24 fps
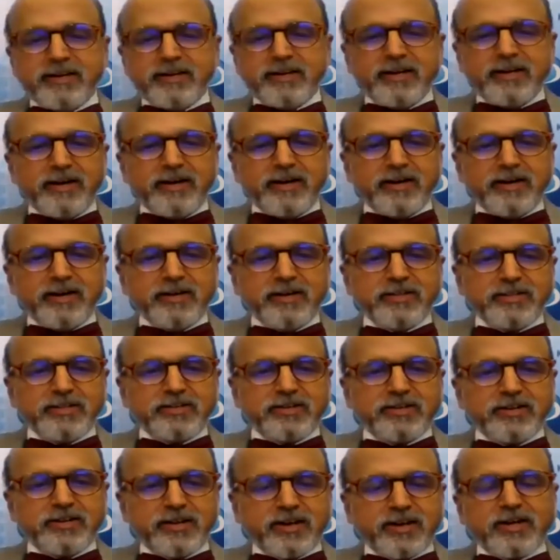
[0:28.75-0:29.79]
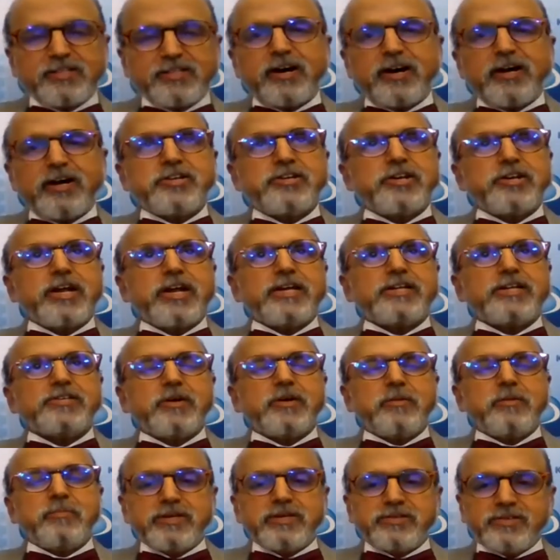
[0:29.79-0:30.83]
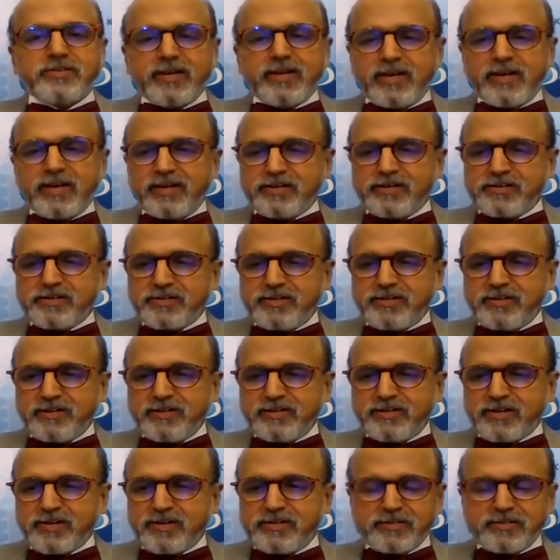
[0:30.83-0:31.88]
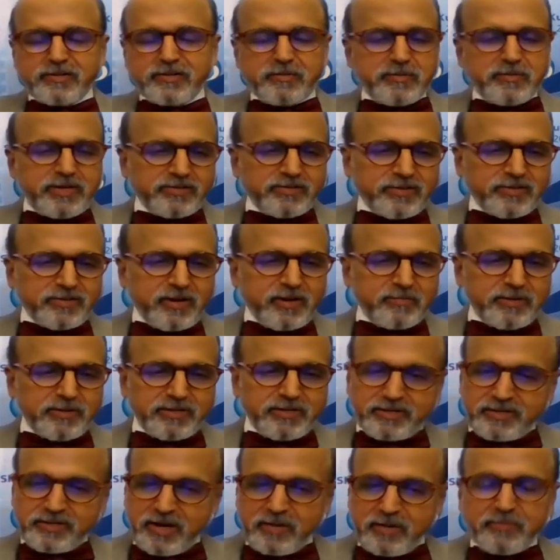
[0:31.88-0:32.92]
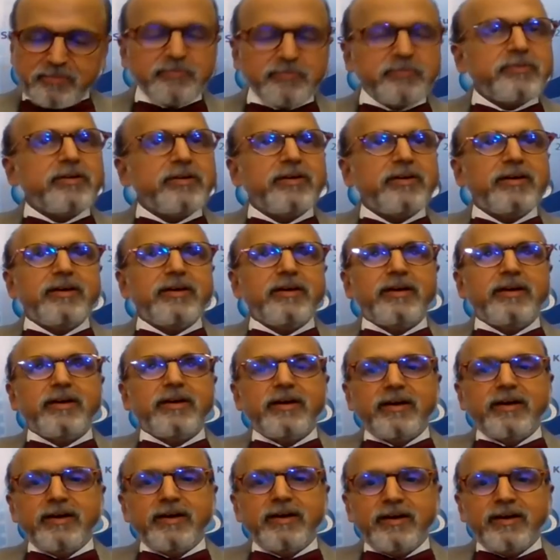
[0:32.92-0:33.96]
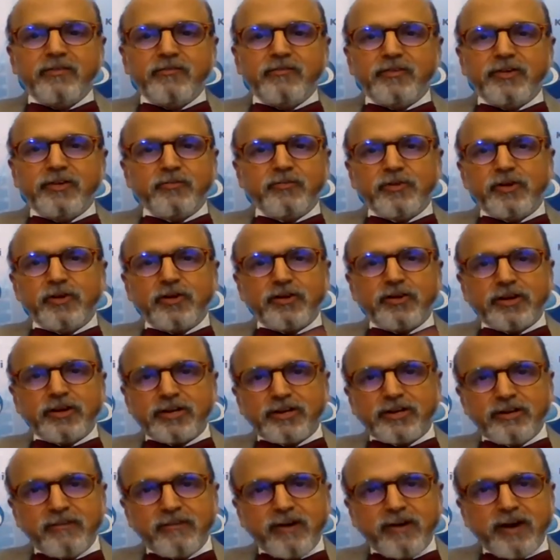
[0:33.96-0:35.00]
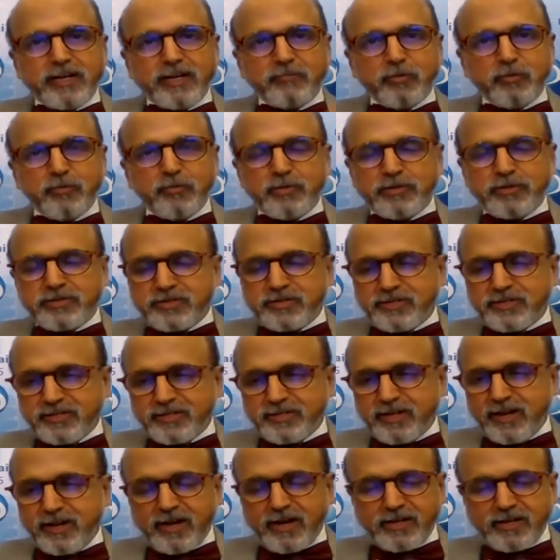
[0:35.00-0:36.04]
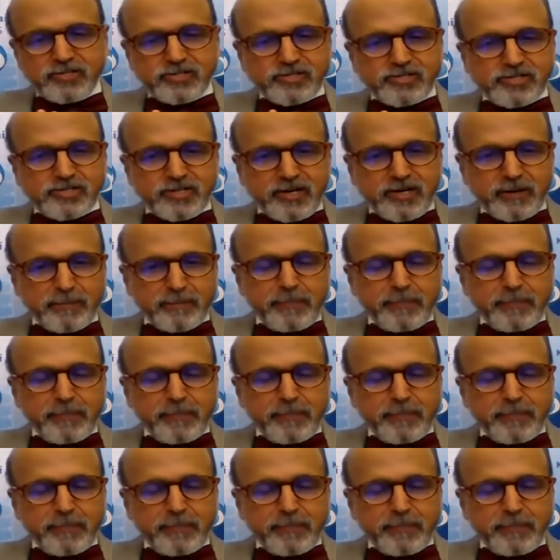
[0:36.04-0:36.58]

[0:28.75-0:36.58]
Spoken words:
the Qatar Trade Summit, second Trade Summit, has come at a time when we are at a defining moment. In the last